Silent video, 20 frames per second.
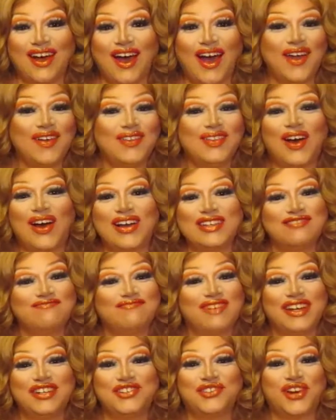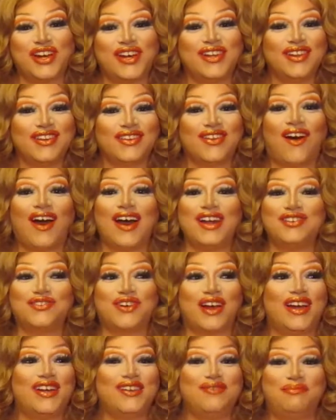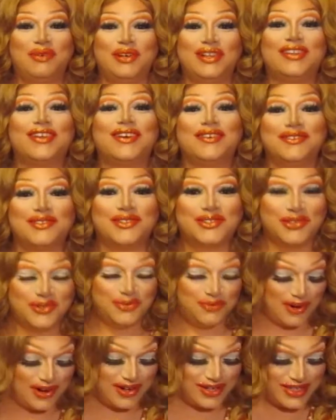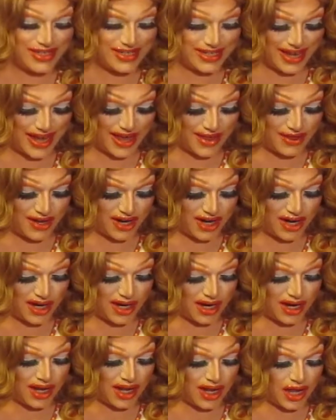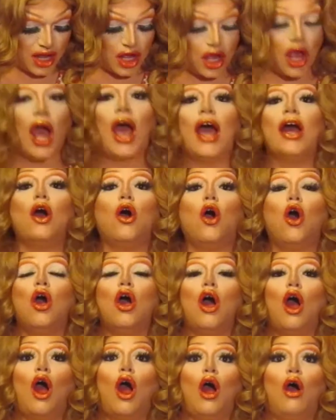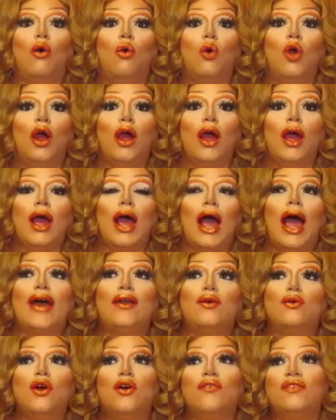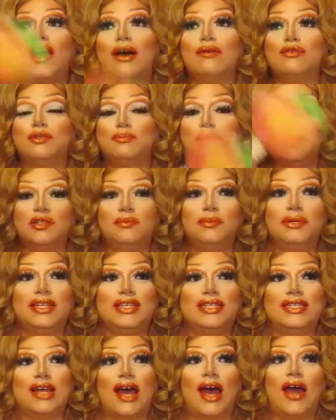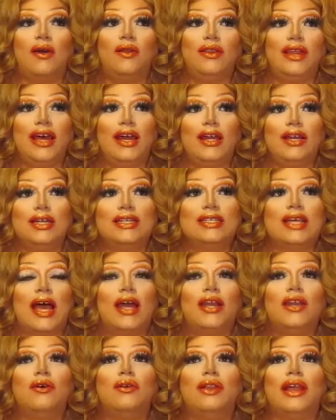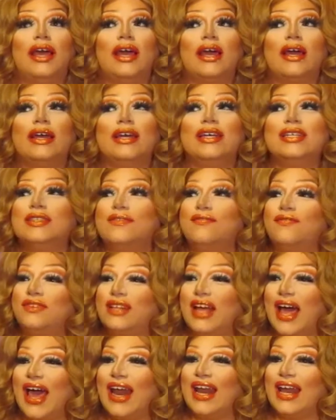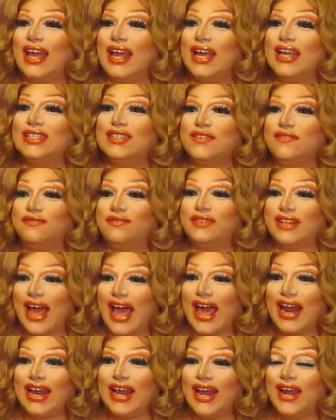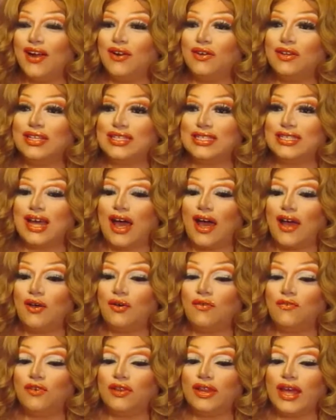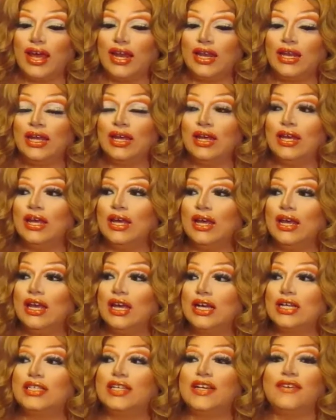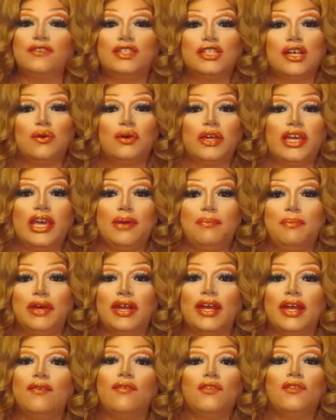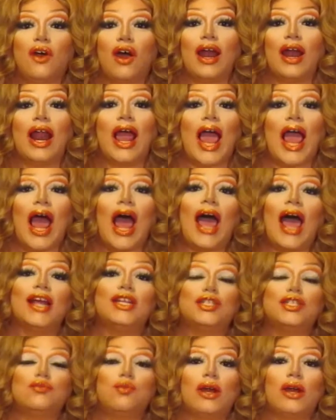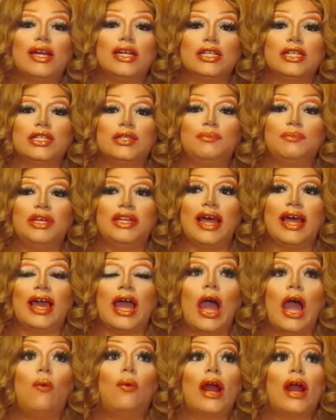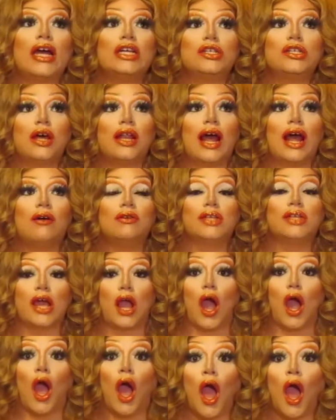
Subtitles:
I lost my train of thought trying to put those two words together. I don't know if that was supposed to be the style then, because I know, like, is flat hair the style for them? Because if so, keep it. If not, I just wanted it to be like, when I saw that, I was like,